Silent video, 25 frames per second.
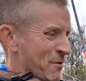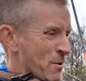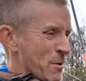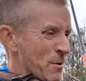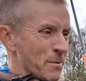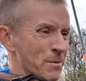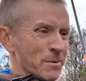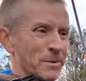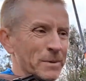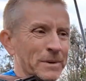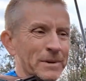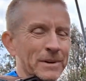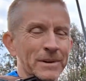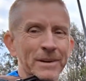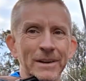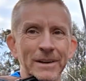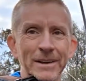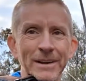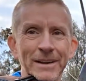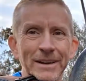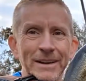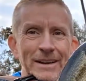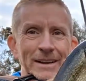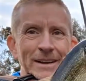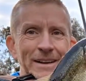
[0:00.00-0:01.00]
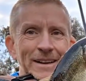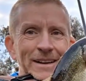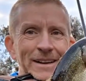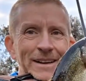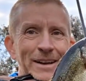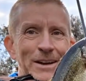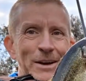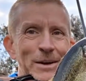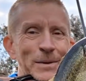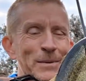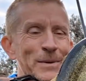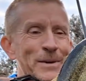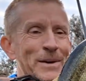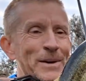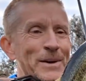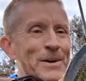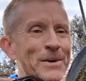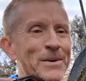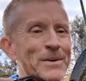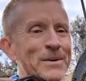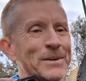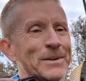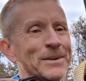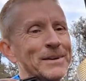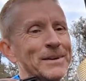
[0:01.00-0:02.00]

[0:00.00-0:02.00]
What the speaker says: Whew. There we go.